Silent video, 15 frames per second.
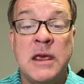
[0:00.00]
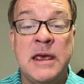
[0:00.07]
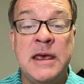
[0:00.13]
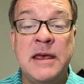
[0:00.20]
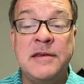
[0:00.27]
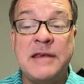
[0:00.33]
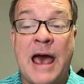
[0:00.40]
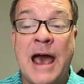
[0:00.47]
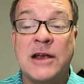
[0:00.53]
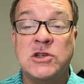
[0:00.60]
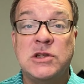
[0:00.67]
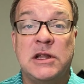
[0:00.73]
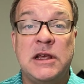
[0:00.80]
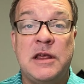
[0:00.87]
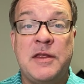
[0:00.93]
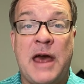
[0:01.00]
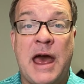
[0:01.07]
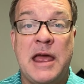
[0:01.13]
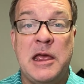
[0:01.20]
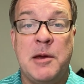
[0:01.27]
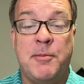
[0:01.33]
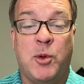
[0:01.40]
is actually
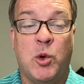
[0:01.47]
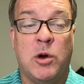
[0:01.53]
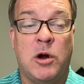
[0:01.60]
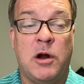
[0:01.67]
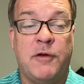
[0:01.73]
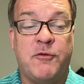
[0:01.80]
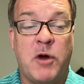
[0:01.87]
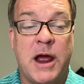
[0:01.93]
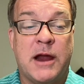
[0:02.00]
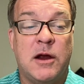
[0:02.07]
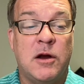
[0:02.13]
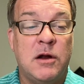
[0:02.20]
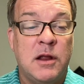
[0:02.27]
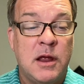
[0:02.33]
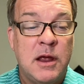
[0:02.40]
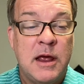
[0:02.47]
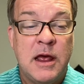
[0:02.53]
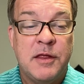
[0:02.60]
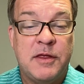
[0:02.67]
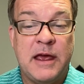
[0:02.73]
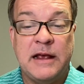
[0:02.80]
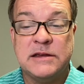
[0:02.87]
that importer of record,
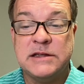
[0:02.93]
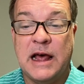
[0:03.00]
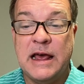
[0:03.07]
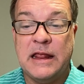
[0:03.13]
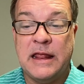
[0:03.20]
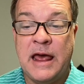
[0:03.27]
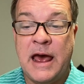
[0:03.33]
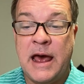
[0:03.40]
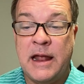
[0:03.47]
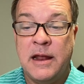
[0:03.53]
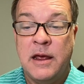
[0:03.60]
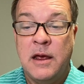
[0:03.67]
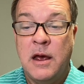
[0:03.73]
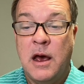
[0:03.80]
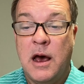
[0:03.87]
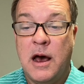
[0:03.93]
things like that.